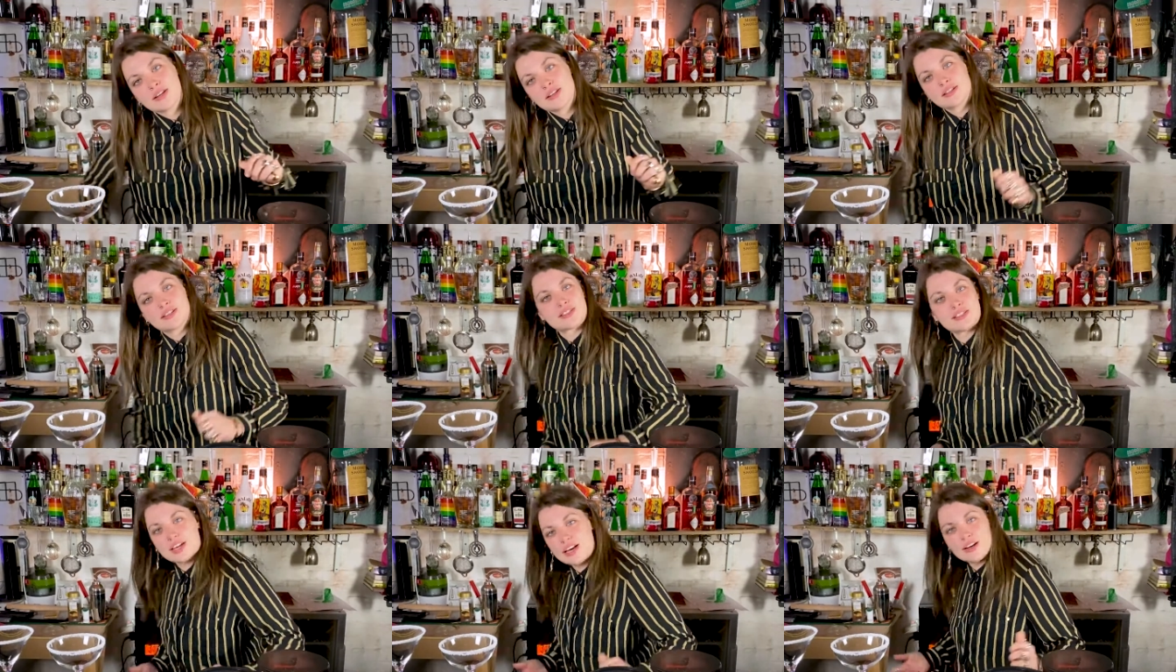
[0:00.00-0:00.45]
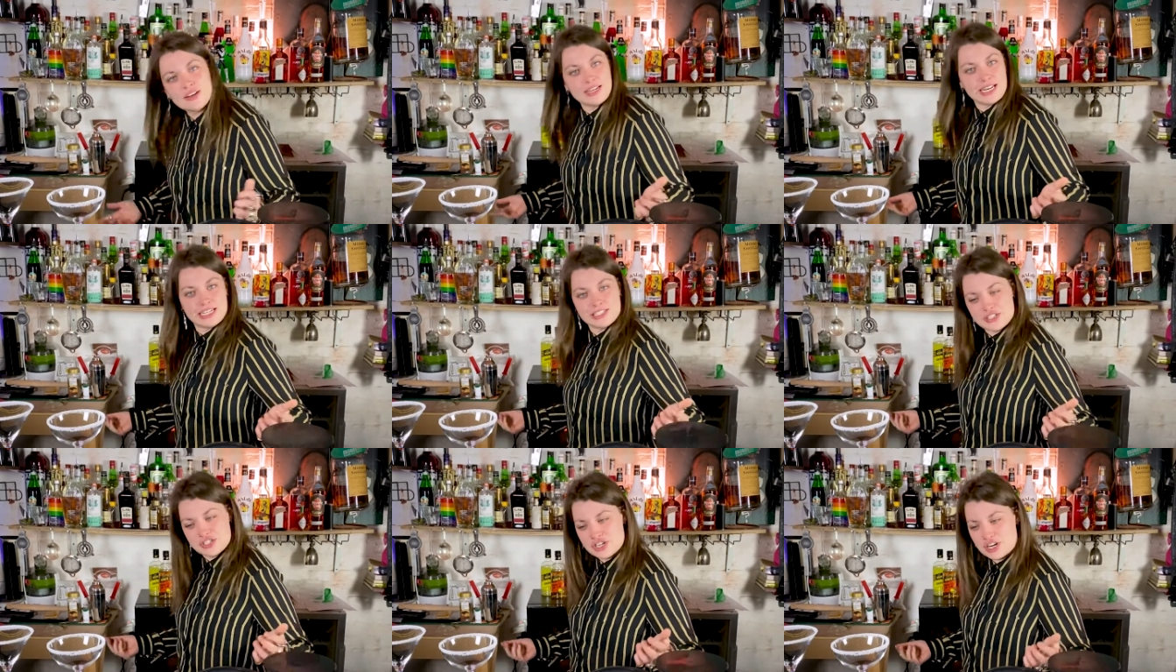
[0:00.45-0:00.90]
So,
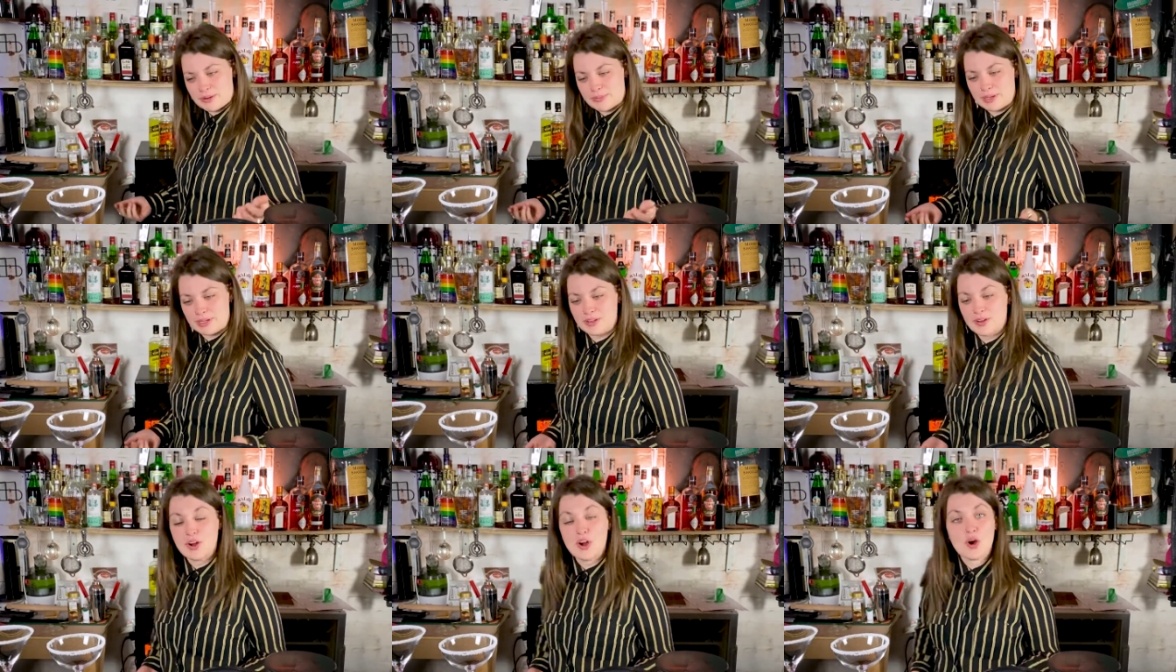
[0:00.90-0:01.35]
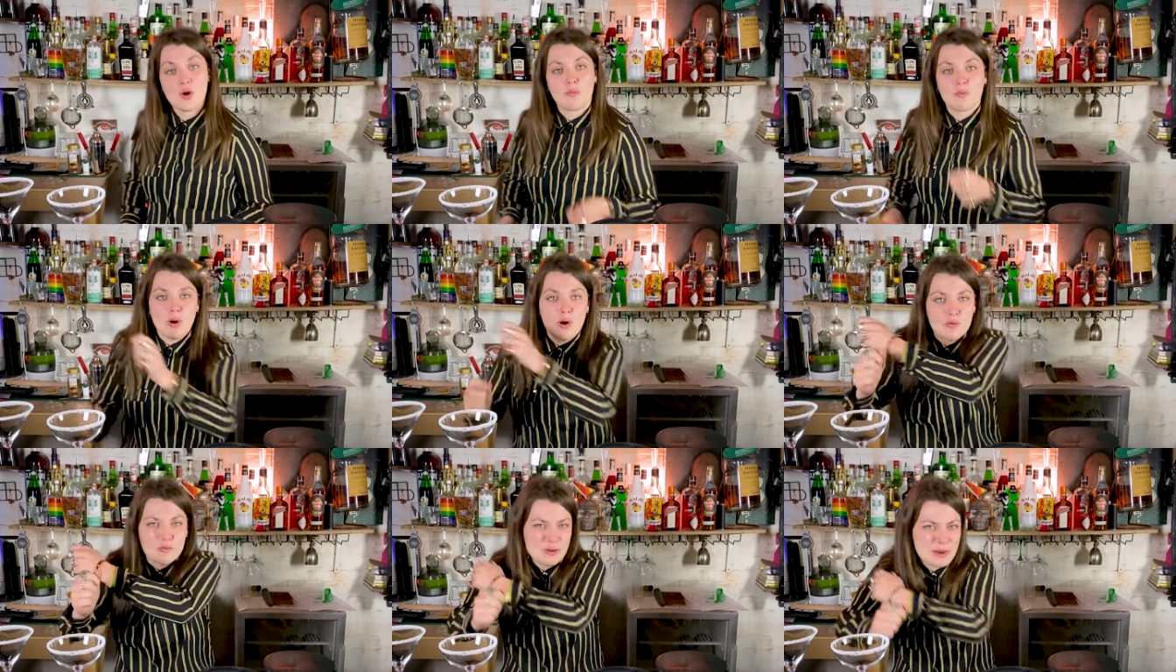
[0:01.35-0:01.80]
ladies and gentlemen,
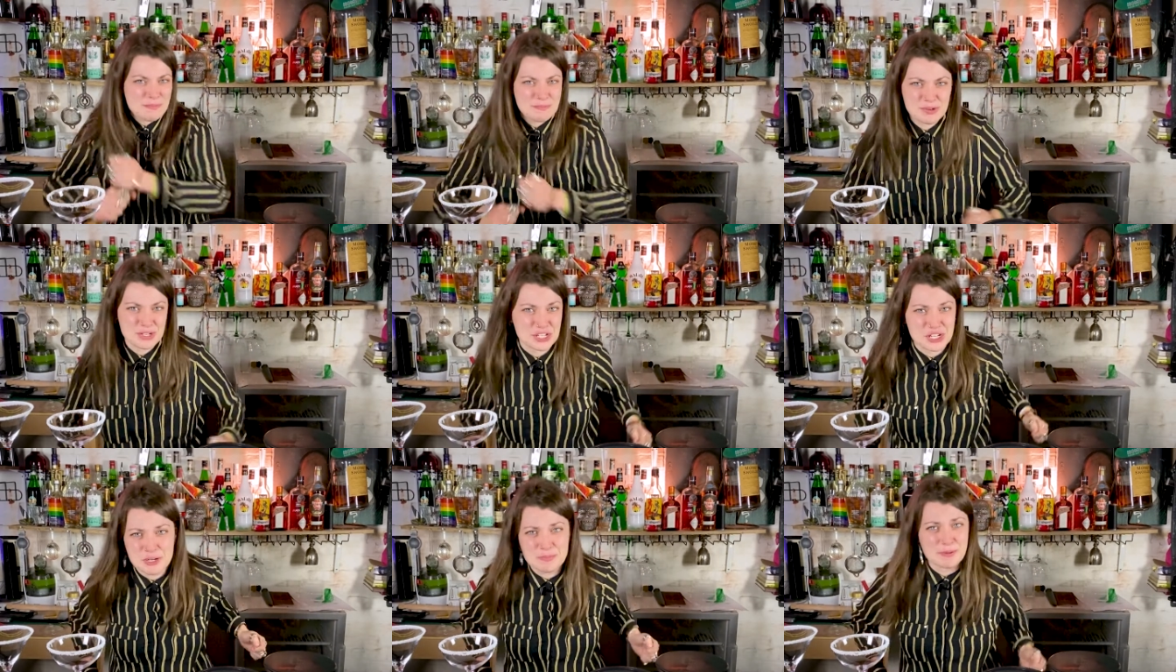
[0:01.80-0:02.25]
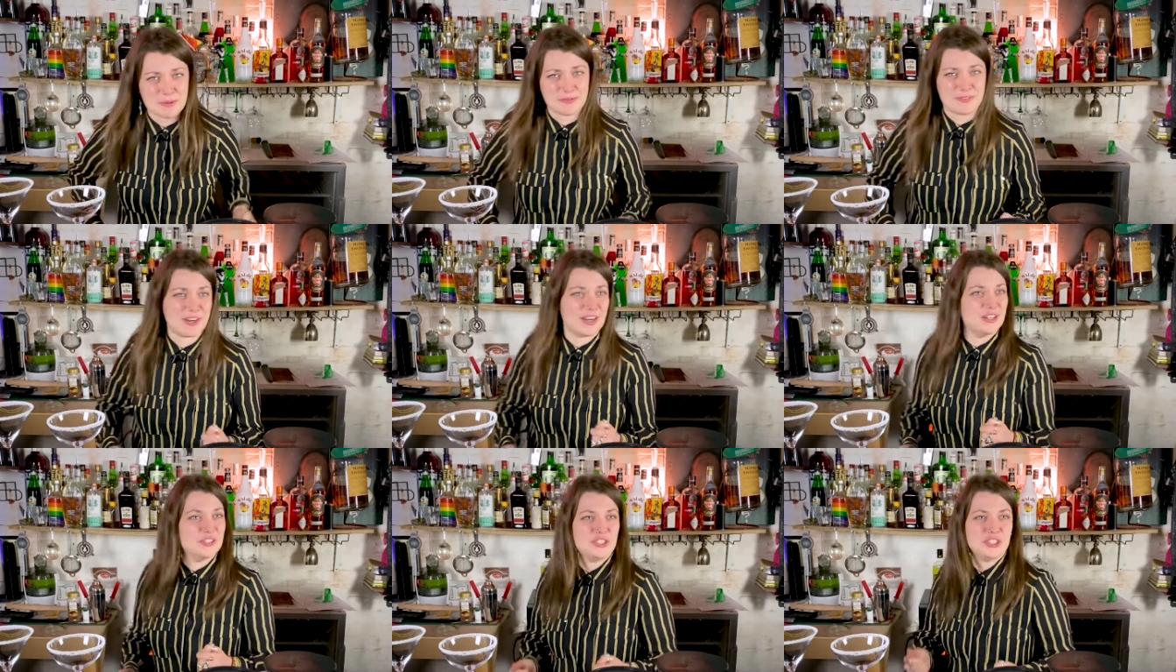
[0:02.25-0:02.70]
what rim do you
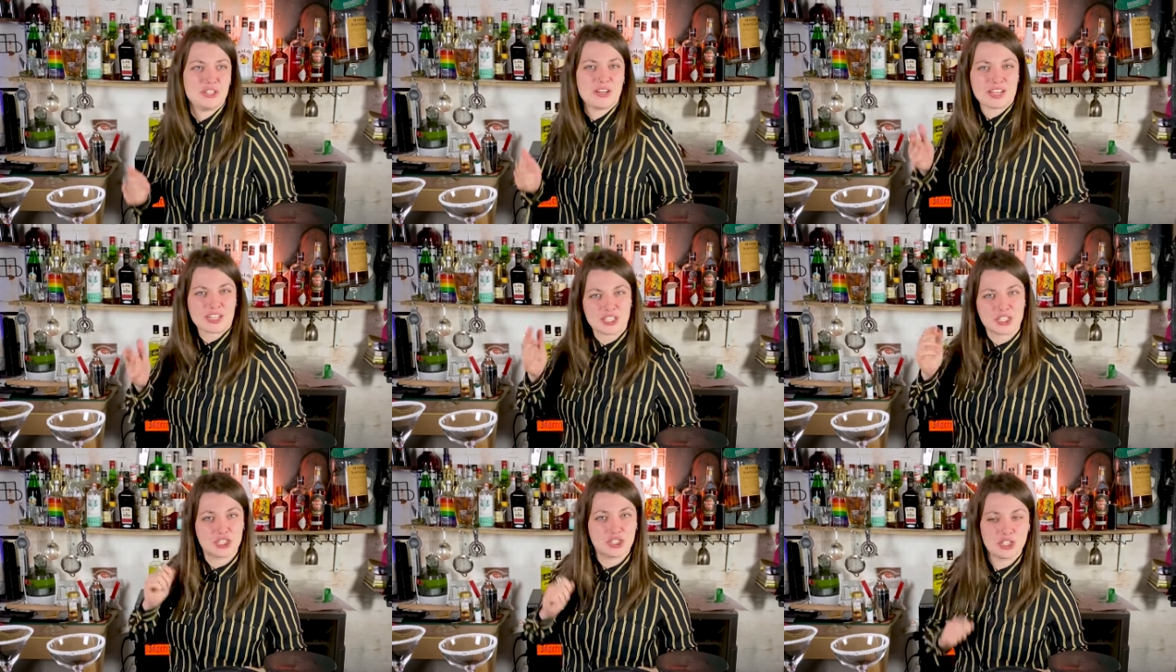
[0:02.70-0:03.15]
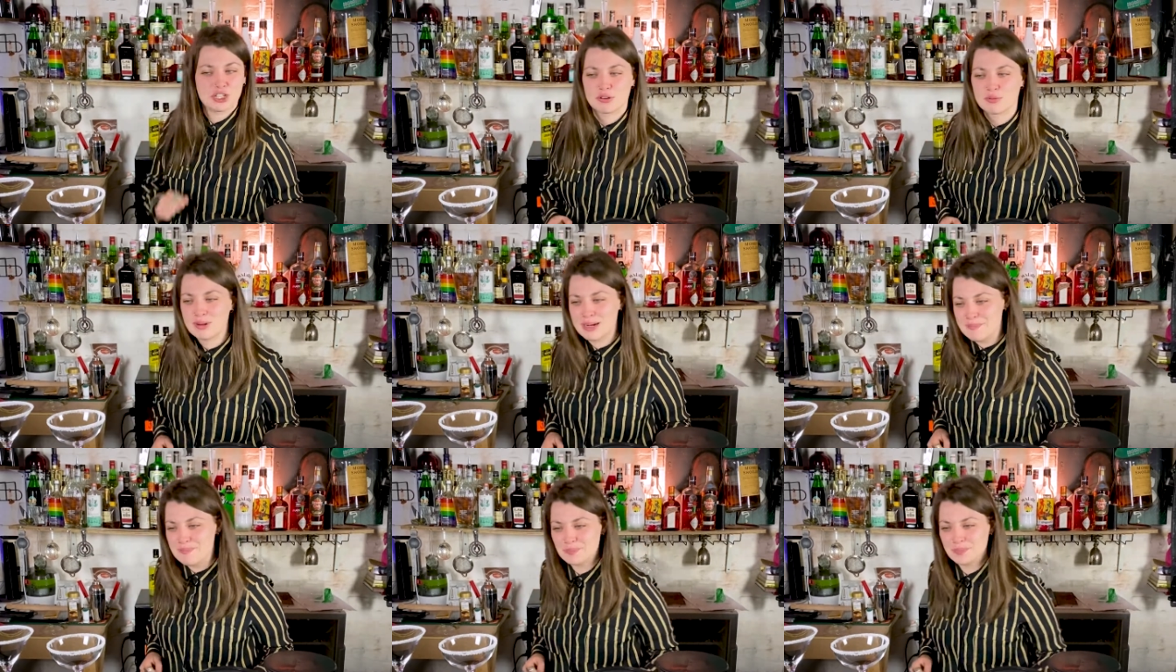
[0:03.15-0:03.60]
prefer? Do you like a sugar
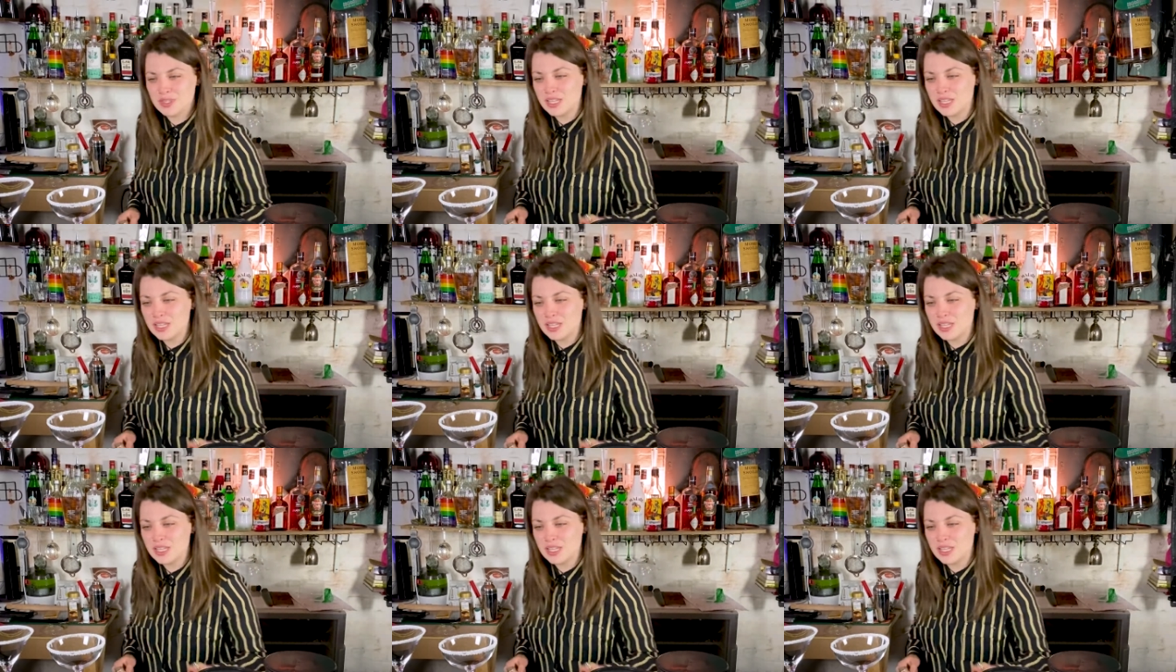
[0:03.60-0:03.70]
rim?